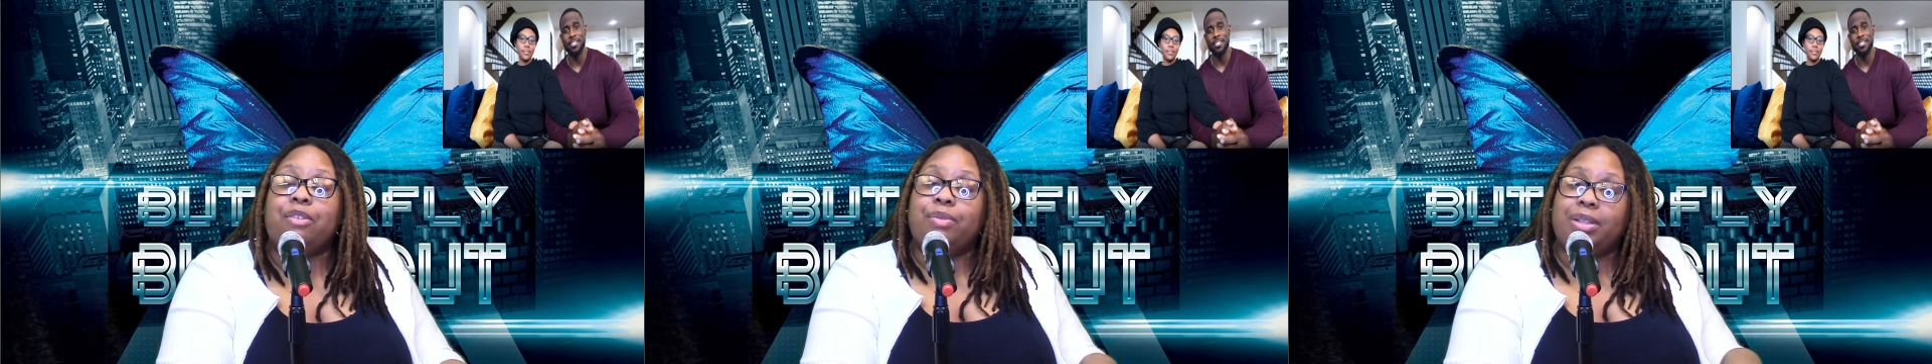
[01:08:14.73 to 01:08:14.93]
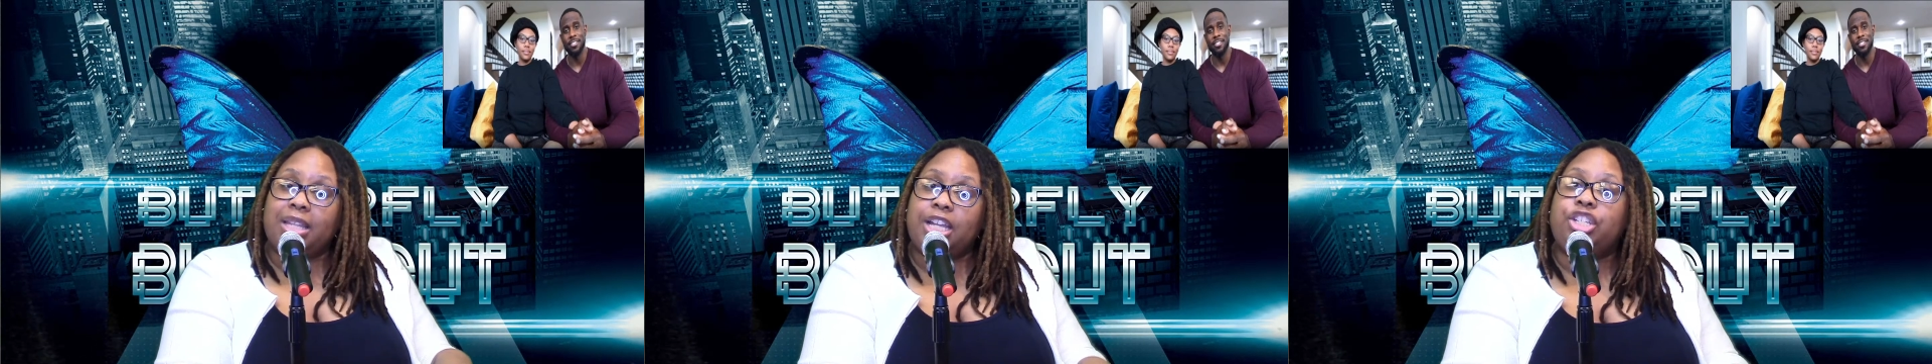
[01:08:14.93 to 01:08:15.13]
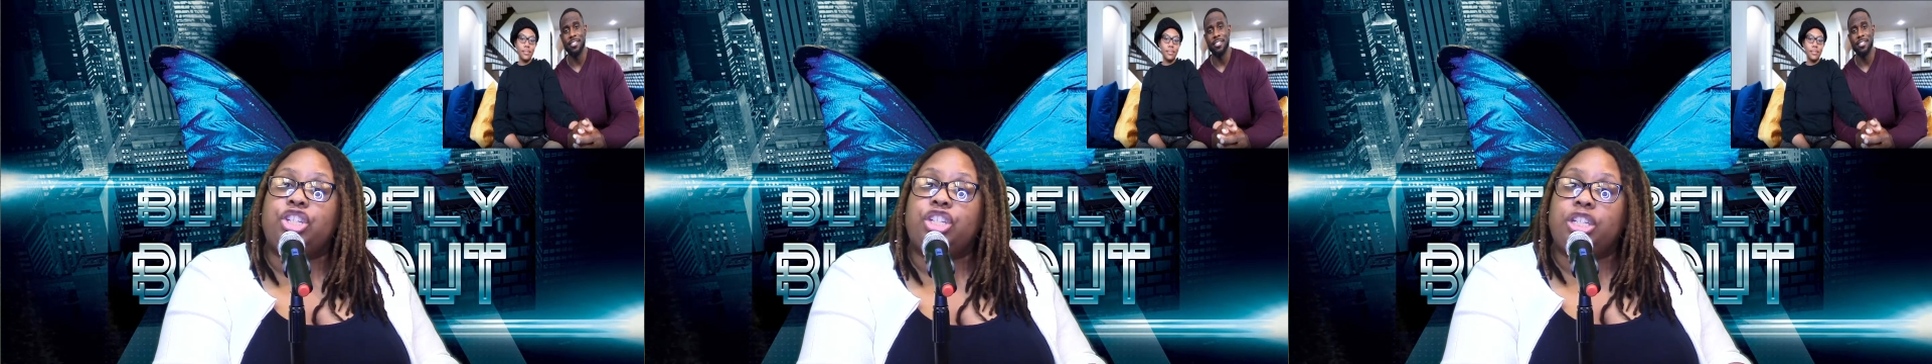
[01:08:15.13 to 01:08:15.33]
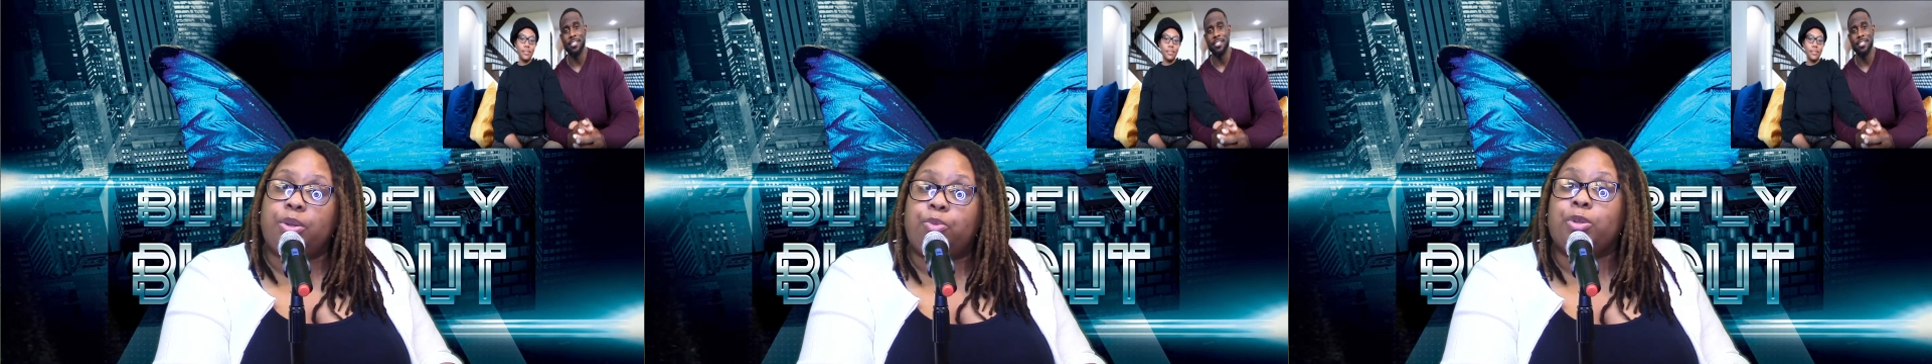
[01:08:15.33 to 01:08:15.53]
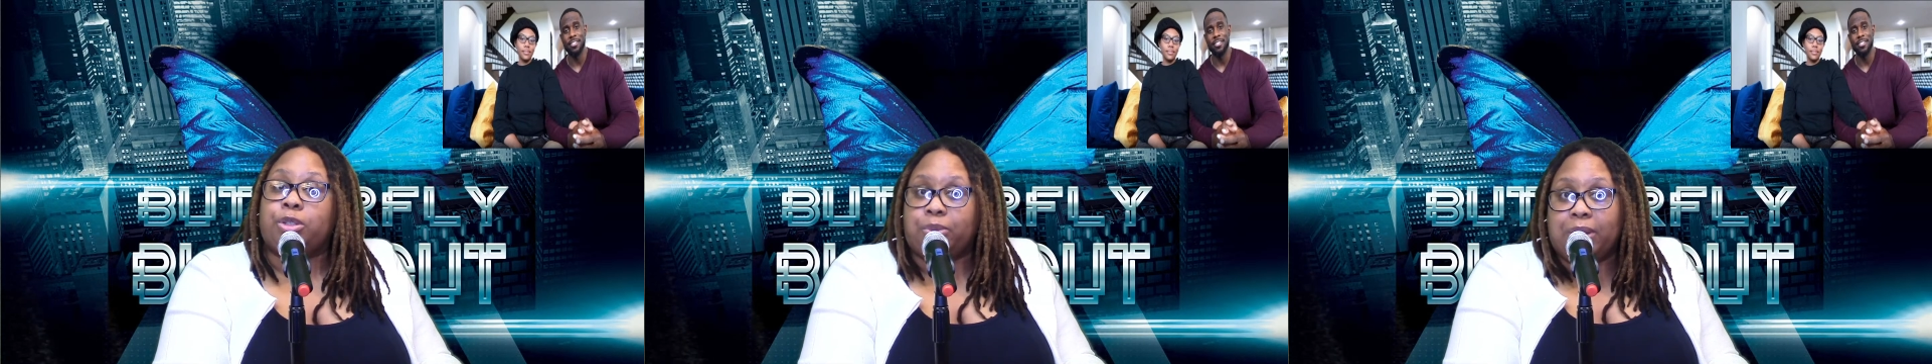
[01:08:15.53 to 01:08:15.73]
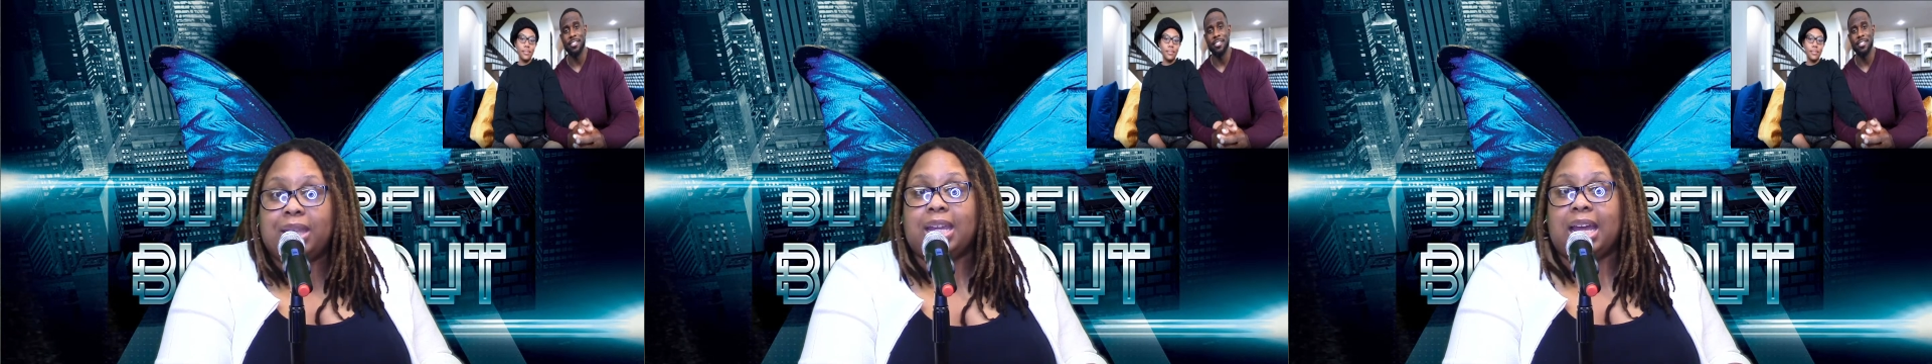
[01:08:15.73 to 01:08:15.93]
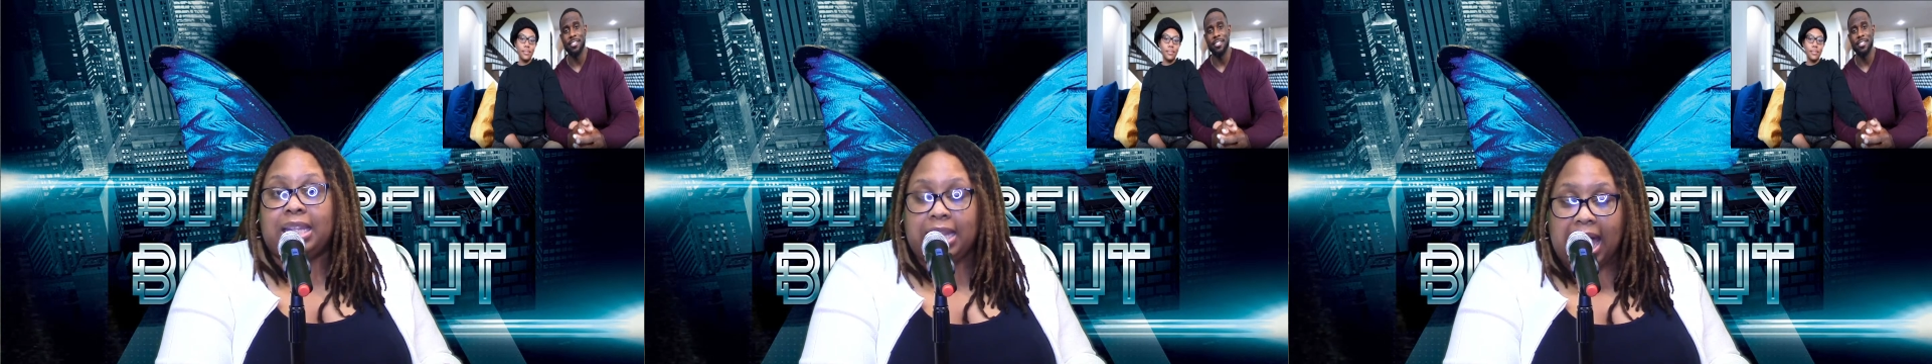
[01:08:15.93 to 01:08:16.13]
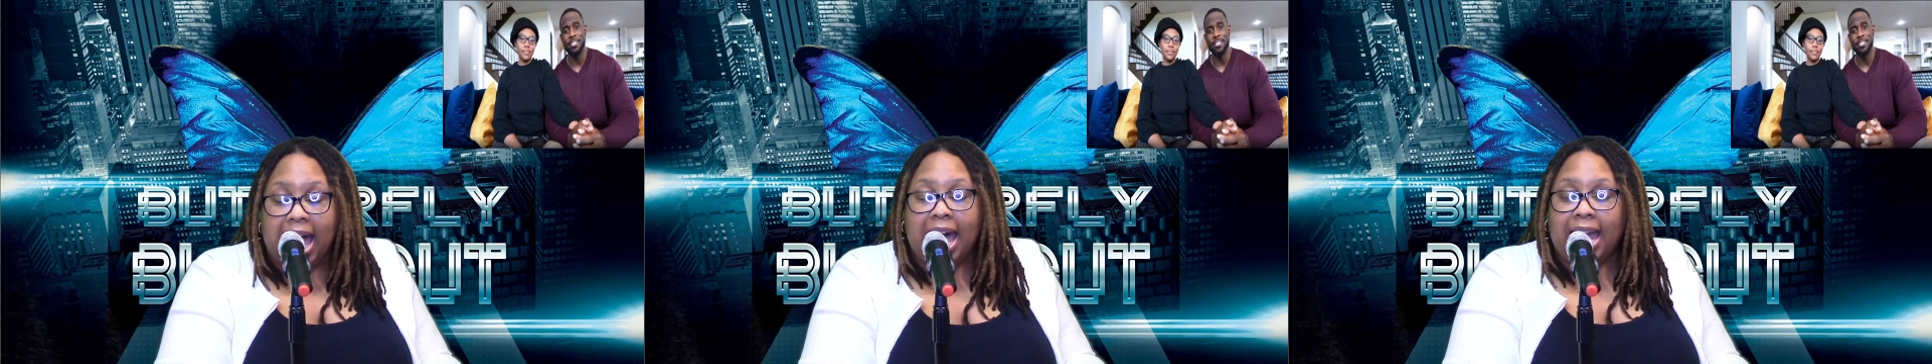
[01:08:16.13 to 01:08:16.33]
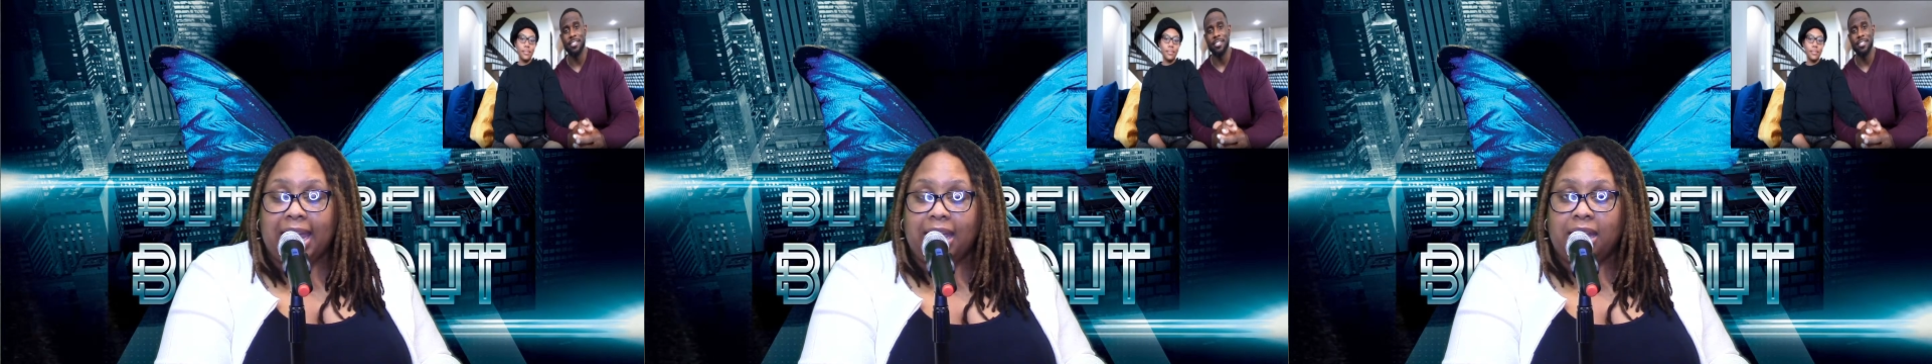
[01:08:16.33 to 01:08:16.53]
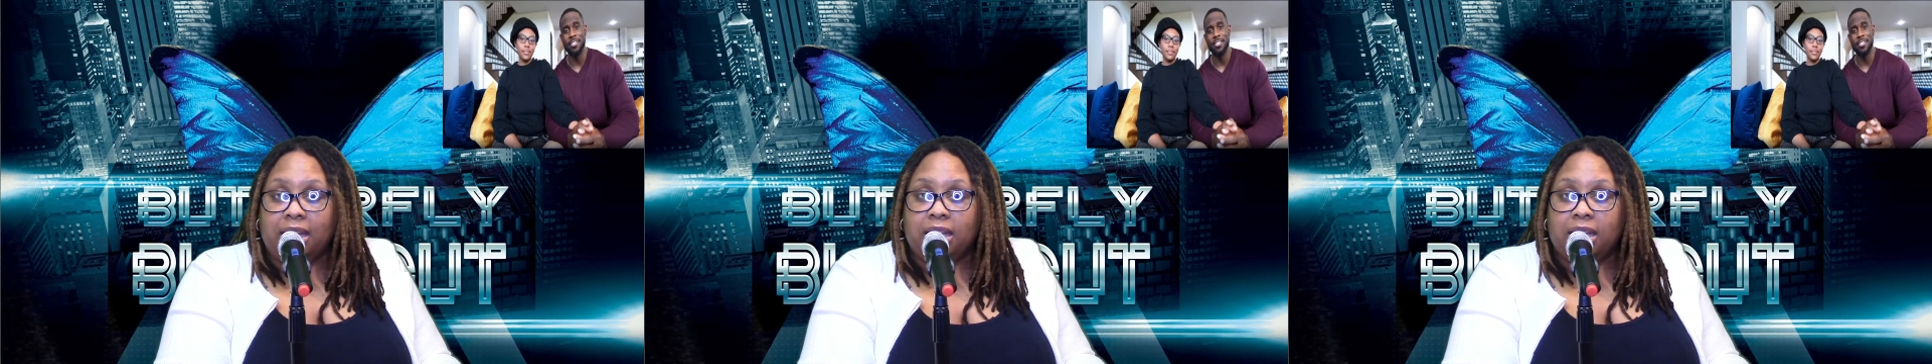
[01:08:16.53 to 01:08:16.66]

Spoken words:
relationship was really a lie.